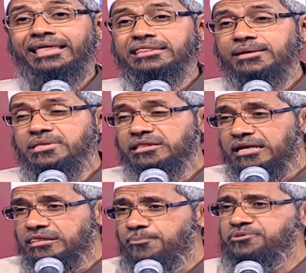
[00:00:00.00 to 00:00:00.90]
there is a
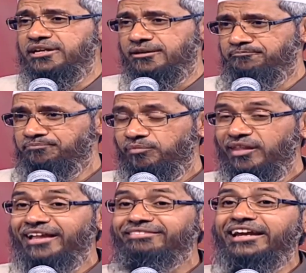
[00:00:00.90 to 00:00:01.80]
misconception
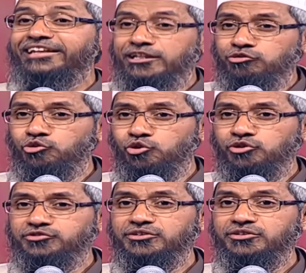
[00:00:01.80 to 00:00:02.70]
that
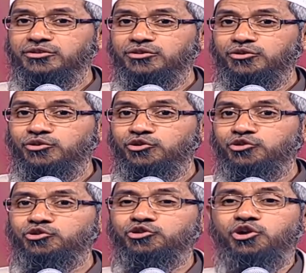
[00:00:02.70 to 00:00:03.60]
Hindus
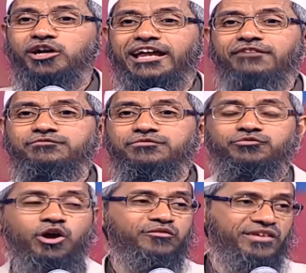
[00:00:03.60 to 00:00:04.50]
should not have
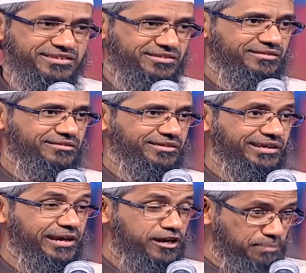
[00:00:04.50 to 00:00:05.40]
non-veg.
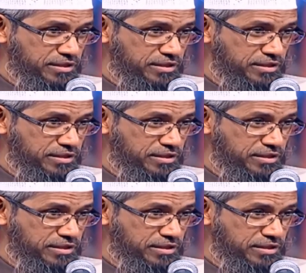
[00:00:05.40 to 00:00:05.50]
It's